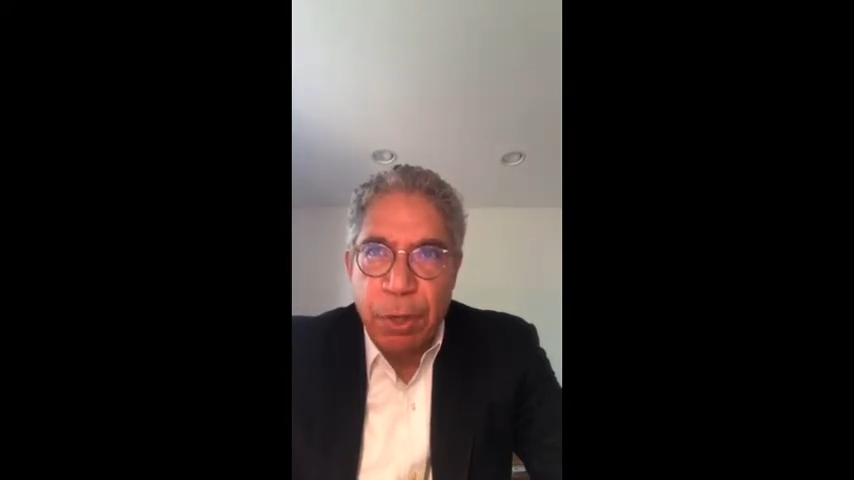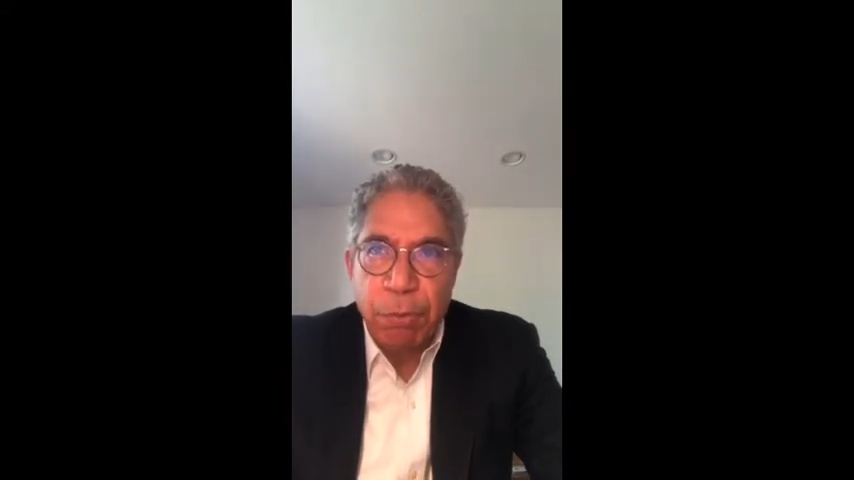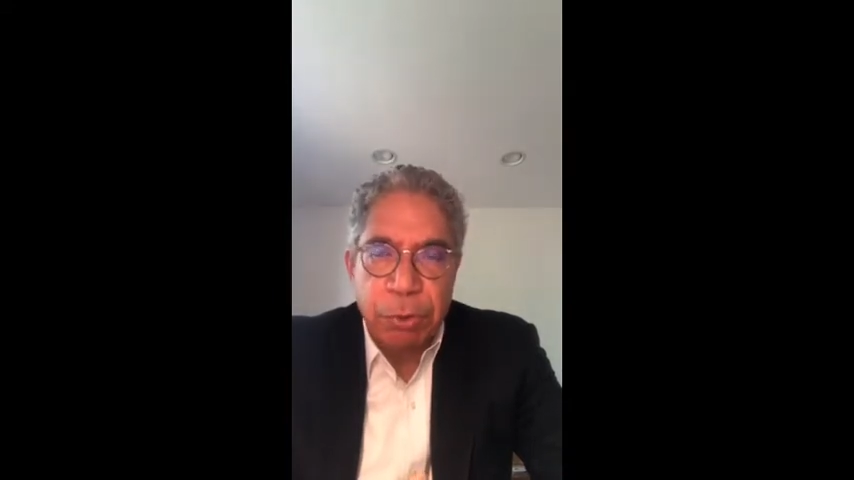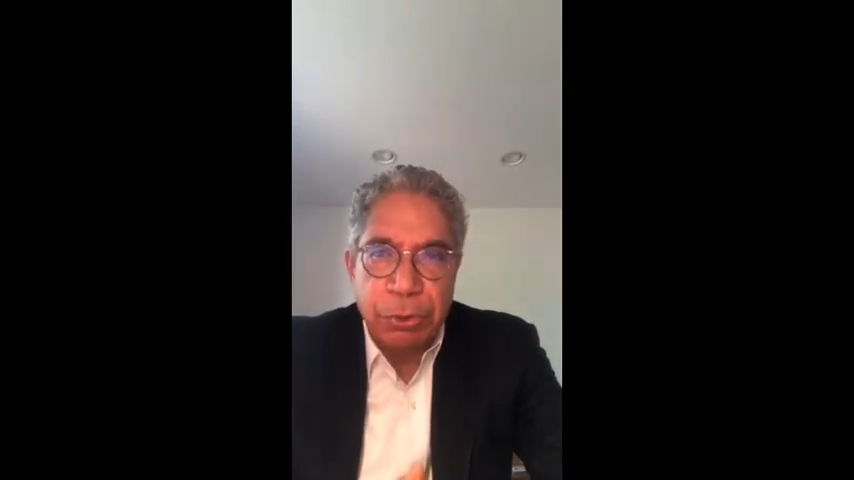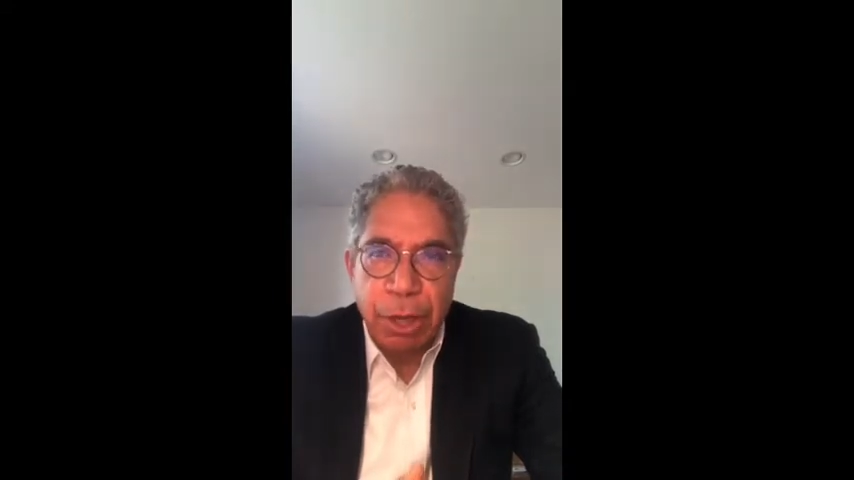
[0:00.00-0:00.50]

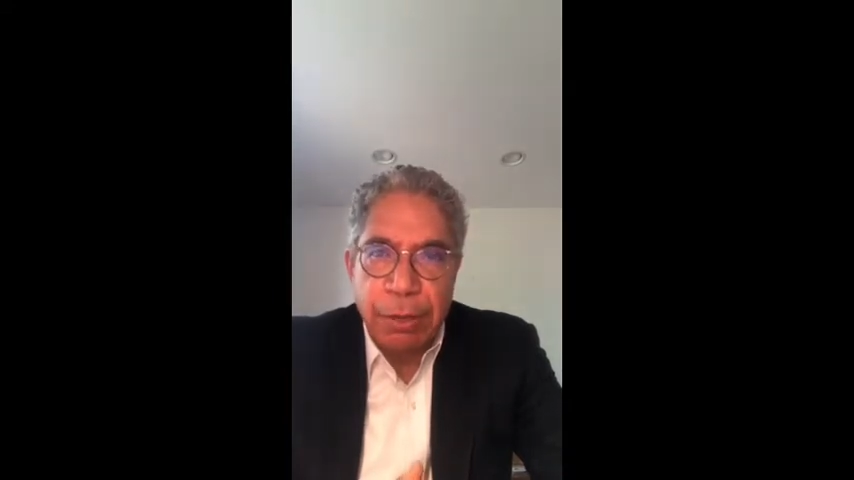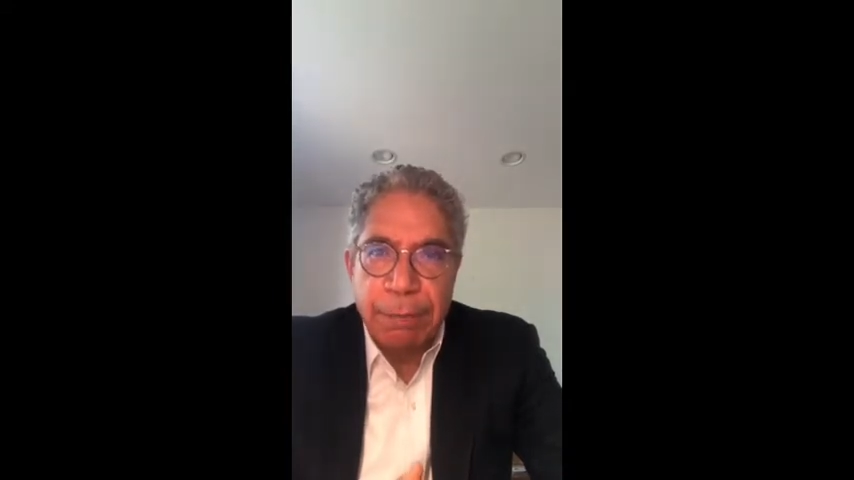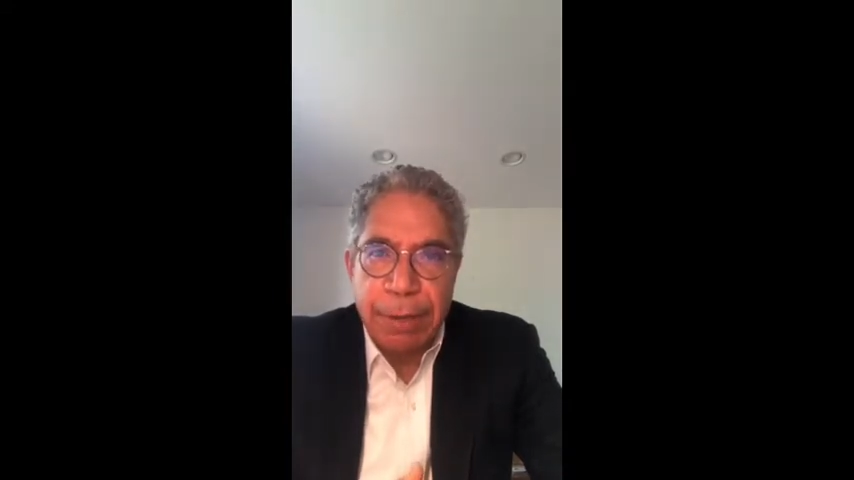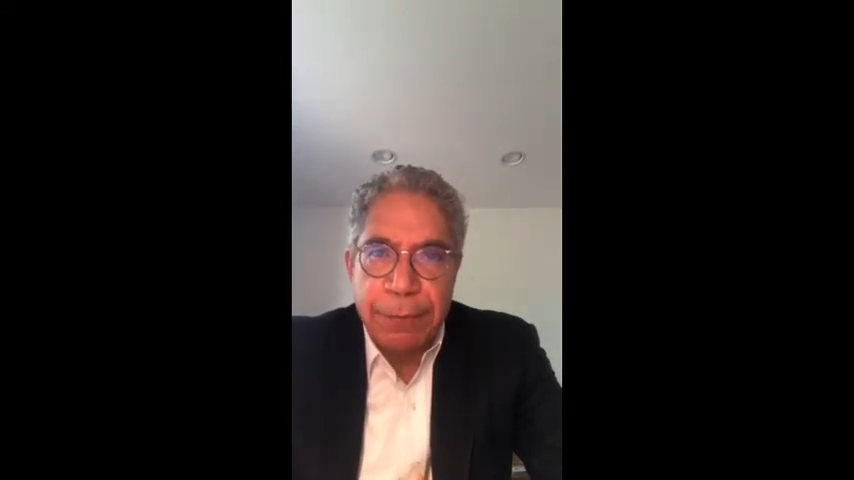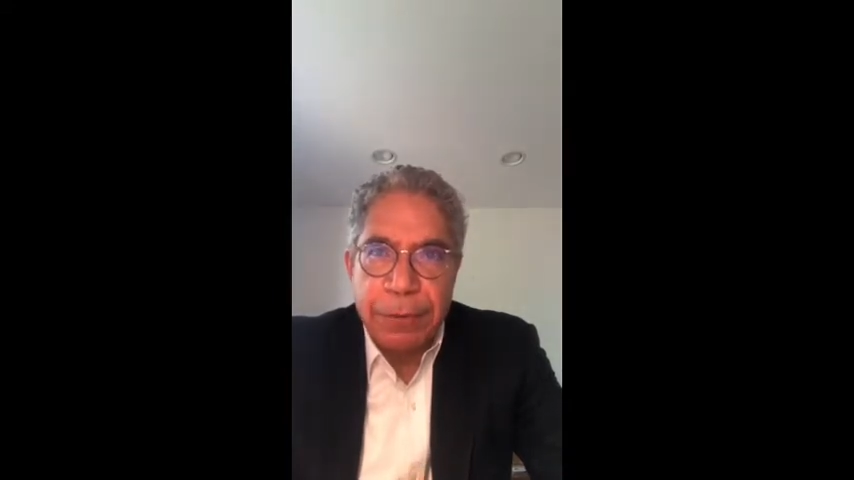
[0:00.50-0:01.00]
will talk
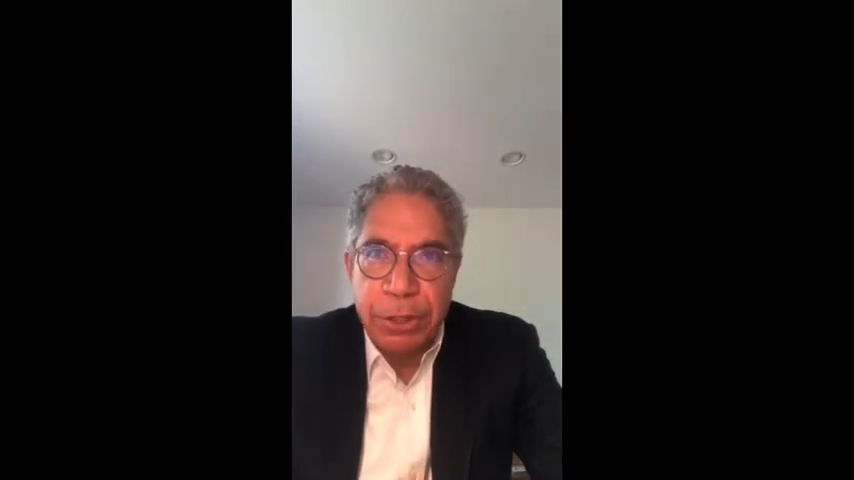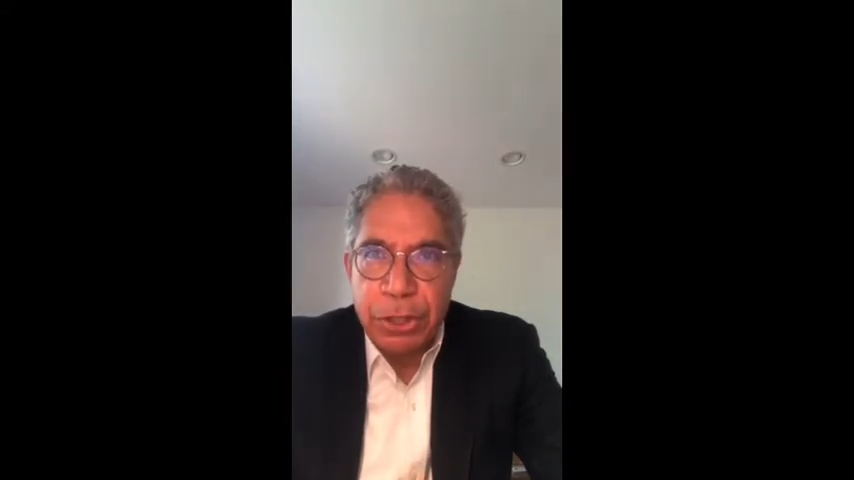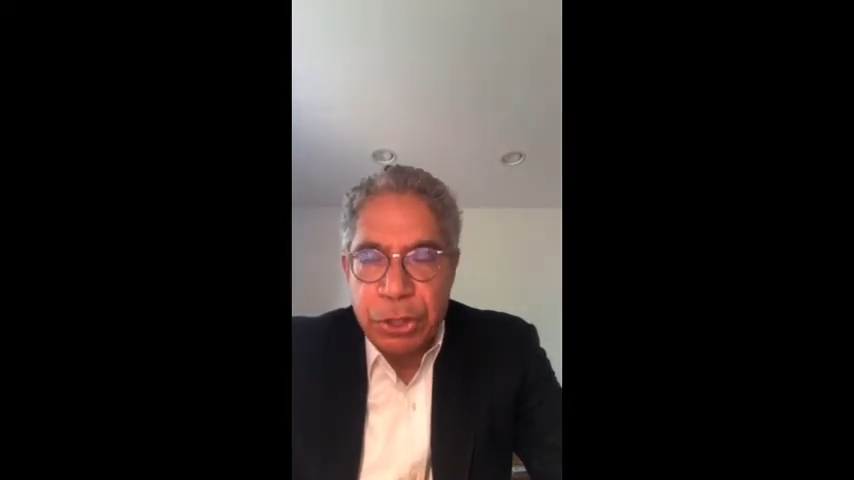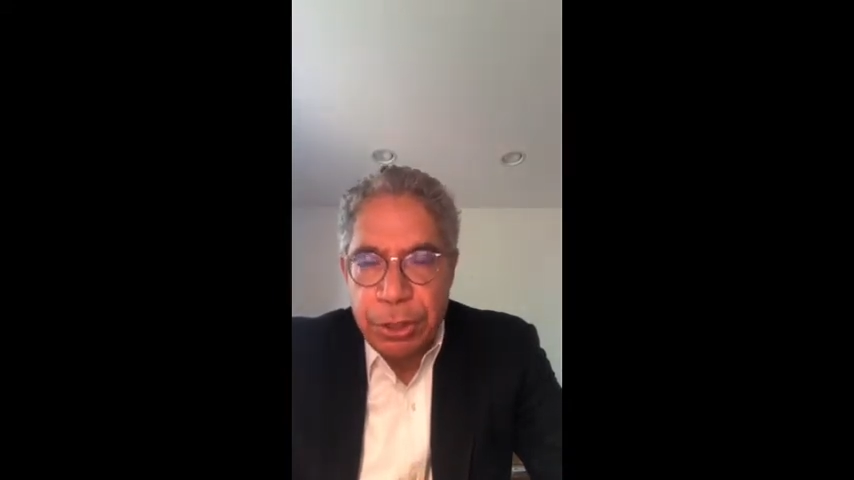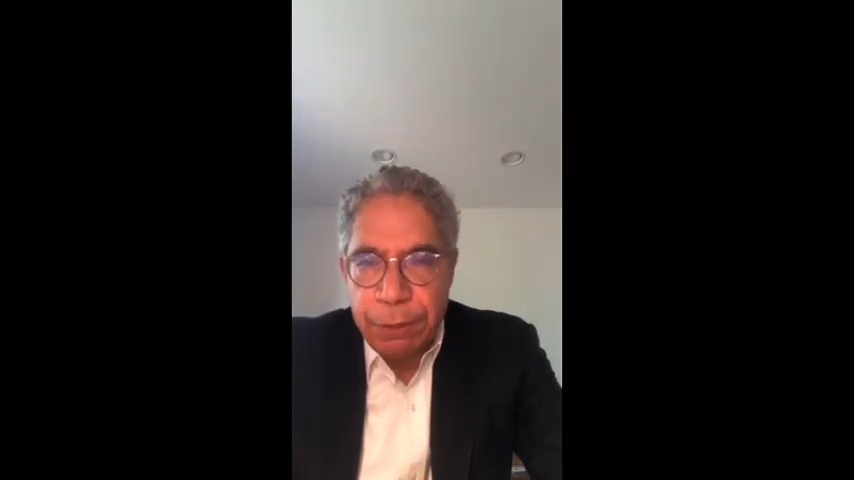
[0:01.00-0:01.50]
about the
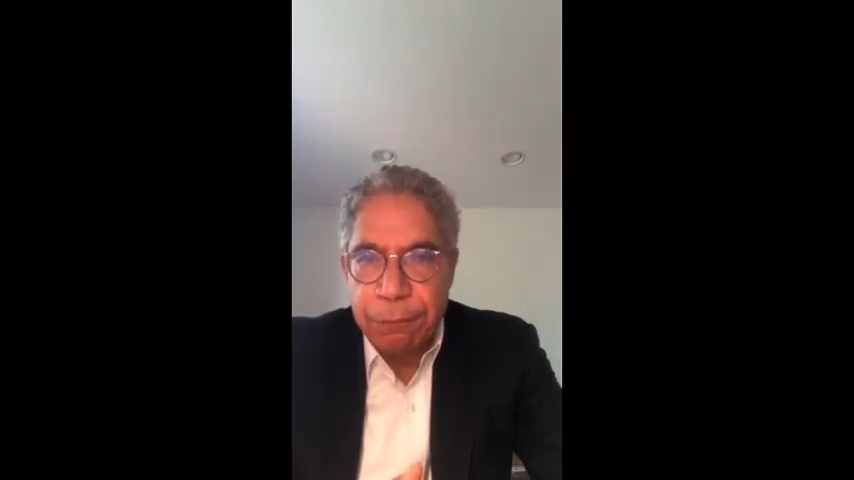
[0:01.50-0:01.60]
initiative